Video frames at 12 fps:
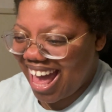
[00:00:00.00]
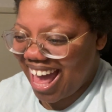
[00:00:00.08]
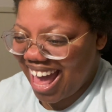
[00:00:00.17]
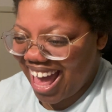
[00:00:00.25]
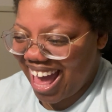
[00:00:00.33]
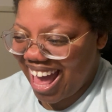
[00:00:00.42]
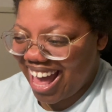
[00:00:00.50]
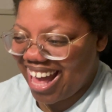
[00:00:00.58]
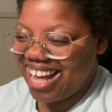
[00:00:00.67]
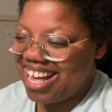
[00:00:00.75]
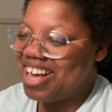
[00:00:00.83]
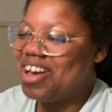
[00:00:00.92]
Okay.
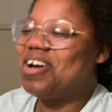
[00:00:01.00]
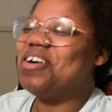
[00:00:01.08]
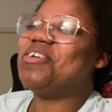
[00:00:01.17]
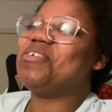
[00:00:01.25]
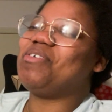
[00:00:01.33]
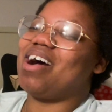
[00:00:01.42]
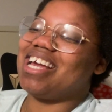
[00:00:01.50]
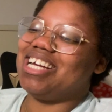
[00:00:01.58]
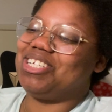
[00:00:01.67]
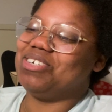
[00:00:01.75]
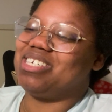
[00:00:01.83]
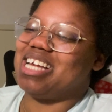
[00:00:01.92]
Why
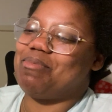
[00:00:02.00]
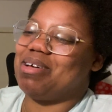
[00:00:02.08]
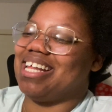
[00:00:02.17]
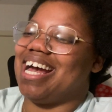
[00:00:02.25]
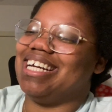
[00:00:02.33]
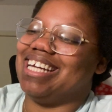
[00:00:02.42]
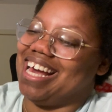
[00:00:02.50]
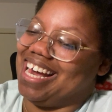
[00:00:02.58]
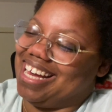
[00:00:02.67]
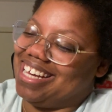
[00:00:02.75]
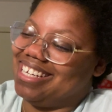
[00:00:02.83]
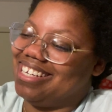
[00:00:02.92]
he do Jimin like
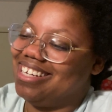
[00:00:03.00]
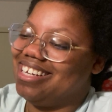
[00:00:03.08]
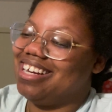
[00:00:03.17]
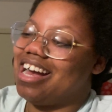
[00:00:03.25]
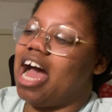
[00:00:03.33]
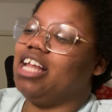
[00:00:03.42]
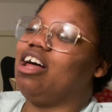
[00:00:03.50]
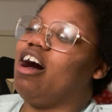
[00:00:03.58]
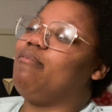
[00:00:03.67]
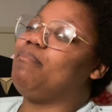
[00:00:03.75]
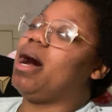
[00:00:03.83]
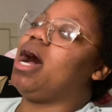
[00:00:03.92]
that? I
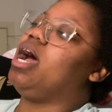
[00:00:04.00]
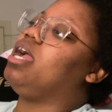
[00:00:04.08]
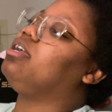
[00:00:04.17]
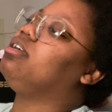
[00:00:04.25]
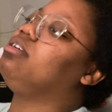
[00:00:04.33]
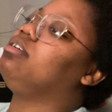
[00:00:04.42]
love my. I like